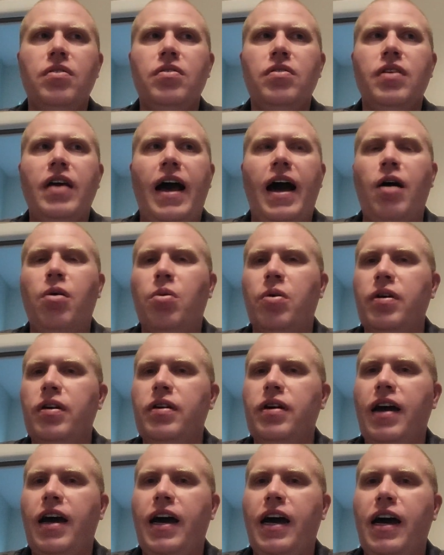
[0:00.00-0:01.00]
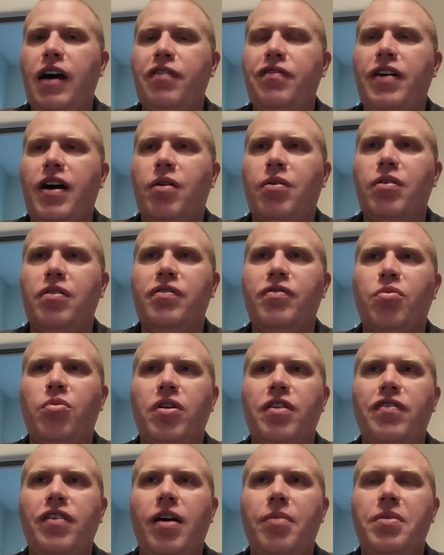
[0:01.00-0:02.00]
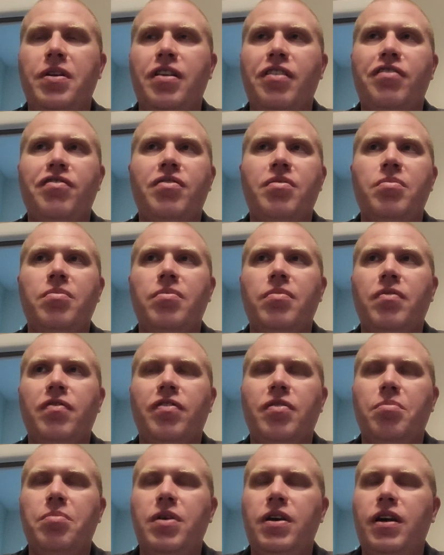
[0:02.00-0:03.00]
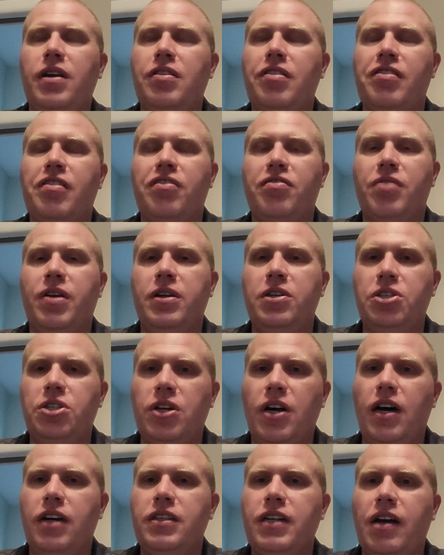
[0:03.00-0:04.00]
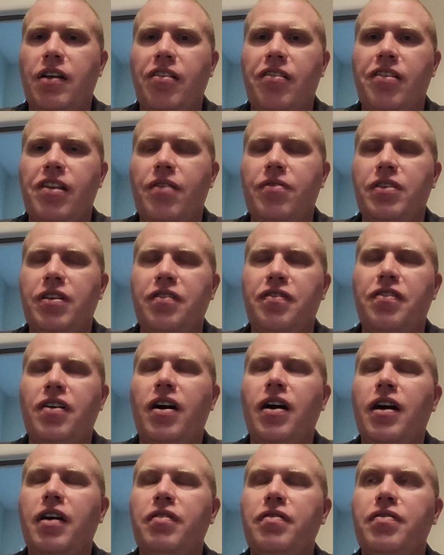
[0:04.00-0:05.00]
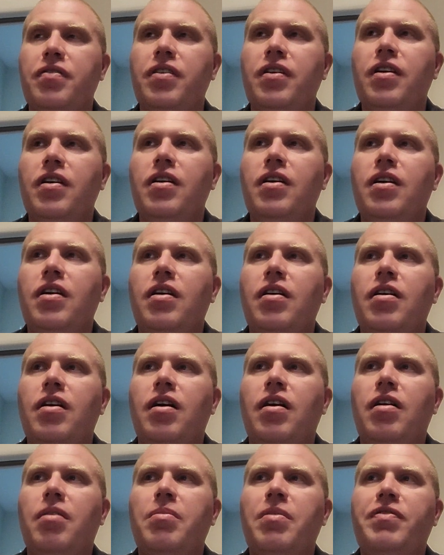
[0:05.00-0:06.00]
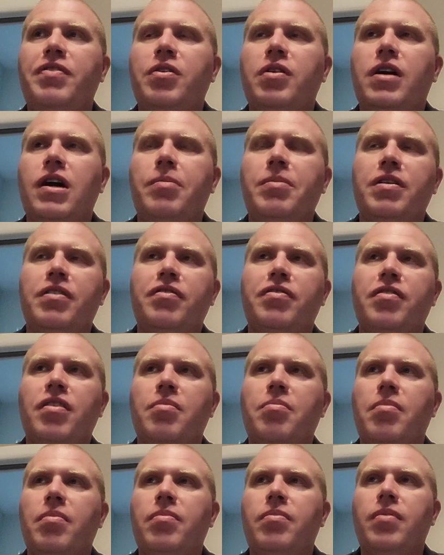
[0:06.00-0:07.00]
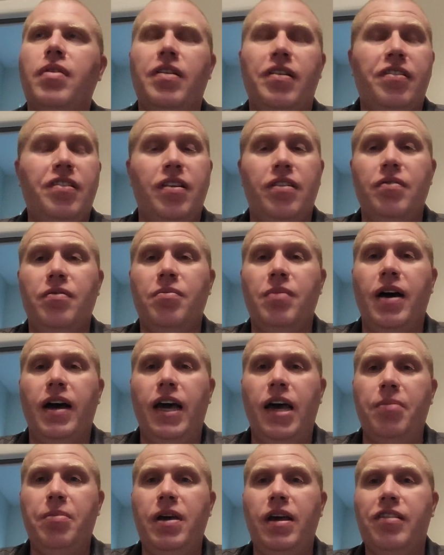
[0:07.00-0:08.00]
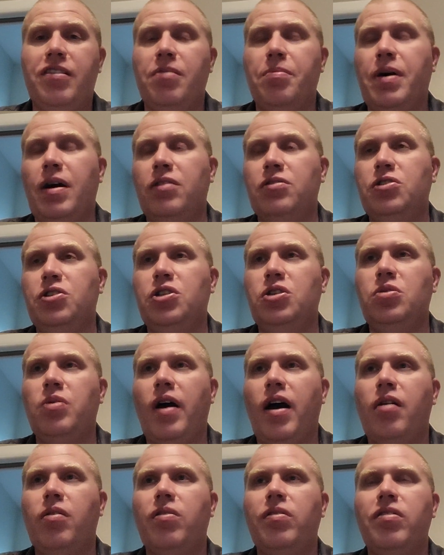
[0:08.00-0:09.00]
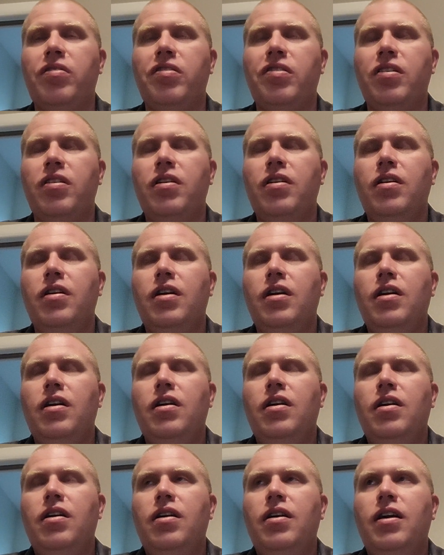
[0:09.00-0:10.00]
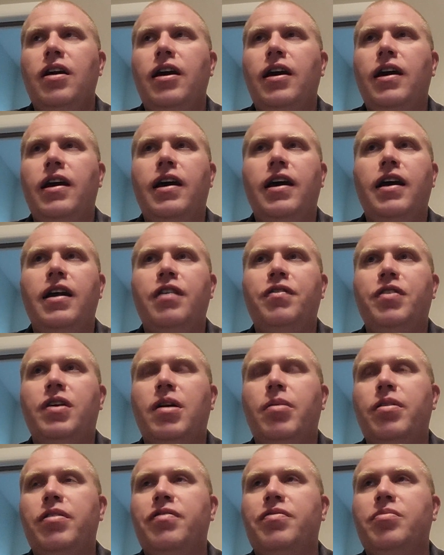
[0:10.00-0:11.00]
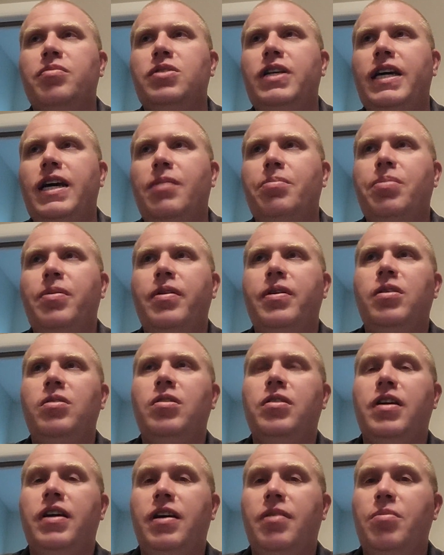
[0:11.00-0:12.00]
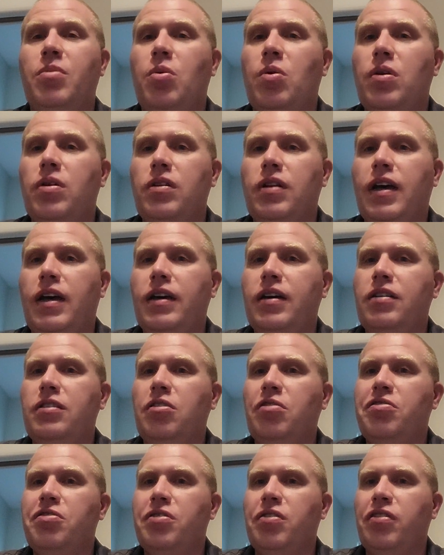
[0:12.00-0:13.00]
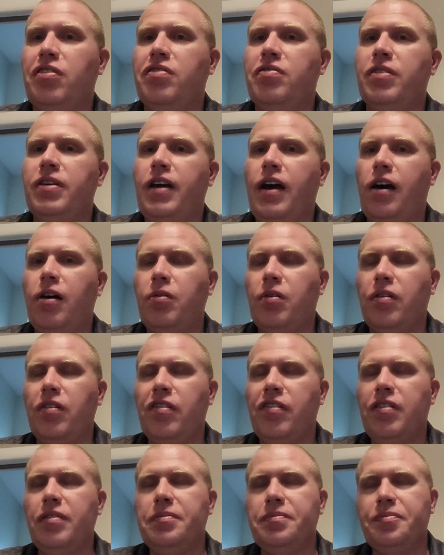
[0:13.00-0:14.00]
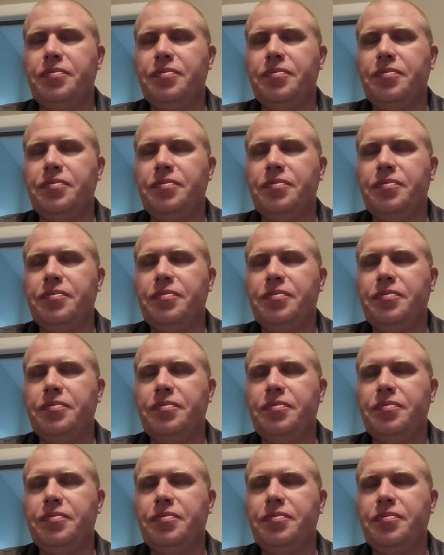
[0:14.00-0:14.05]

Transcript: hour and a half, hour and 45 minutes from me, just a straight shot down 75. If you're coming from, like I said, Miami, it's about 2 hours. And if you're coming from Tampa, you're looking at more like closer to 3 hours.